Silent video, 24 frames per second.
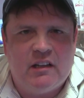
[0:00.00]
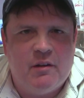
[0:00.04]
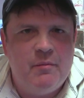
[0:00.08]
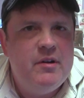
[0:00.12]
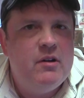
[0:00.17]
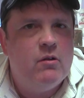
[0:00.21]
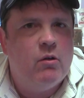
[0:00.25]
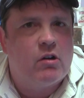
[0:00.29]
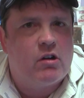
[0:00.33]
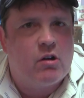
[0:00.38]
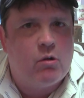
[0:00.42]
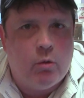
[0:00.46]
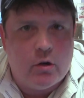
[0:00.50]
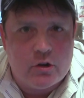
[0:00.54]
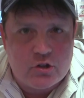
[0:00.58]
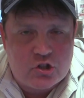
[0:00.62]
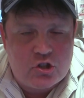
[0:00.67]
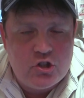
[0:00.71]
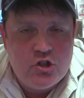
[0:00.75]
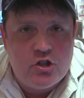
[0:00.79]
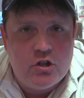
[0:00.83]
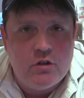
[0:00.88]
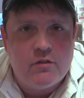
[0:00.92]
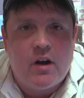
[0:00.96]
Let me know what
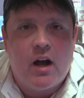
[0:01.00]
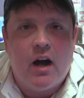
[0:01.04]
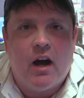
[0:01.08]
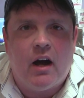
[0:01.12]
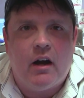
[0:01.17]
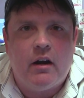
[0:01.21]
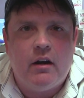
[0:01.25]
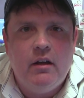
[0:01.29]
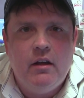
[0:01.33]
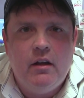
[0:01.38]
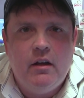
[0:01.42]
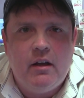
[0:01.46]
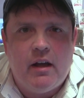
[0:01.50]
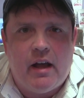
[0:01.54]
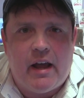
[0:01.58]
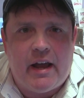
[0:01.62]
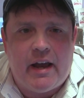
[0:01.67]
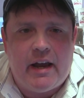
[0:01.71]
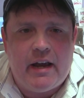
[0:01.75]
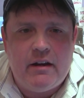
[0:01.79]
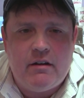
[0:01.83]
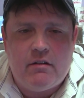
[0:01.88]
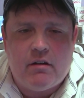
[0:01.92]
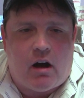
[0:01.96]
questions you've got,
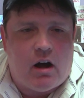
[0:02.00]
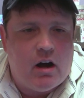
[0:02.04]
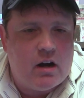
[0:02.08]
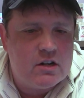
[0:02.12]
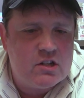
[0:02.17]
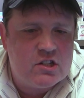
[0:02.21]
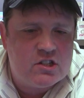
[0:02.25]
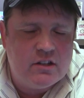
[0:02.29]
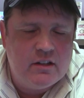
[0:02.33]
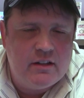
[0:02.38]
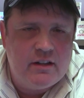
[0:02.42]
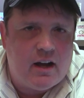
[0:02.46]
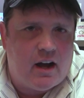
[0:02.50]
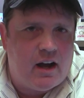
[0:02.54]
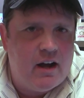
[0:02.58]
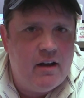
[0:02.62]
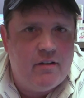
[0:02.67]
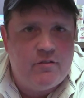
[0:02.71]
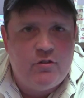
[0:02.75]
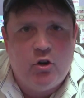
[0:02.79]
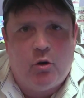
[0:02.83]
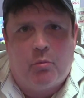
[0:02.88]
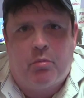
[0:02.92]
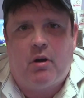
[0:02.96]
and honestly, I
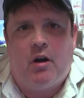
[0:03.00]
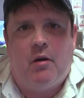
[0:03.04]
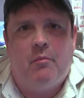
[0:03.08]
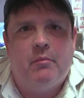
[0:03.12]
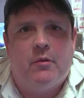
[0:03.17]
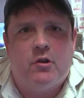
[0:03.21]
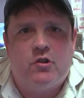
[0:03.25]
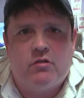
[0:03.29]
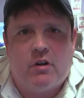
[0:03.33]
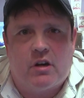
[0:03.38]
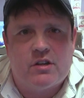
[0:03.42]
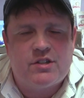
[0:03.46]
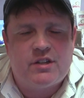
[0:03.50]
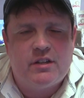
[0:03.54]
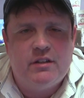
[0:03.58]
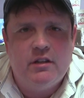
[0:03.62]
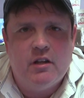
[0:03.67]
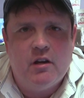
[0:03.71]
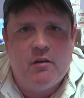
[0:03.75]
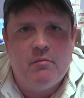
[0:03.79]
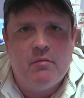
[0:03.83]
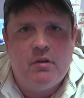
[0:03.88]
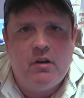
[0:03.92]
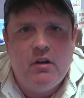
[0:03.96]
have no problem addressing
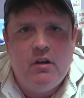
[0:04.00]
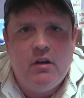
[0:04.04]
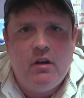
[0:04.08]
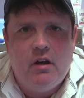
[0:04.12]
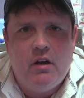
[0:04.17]
them.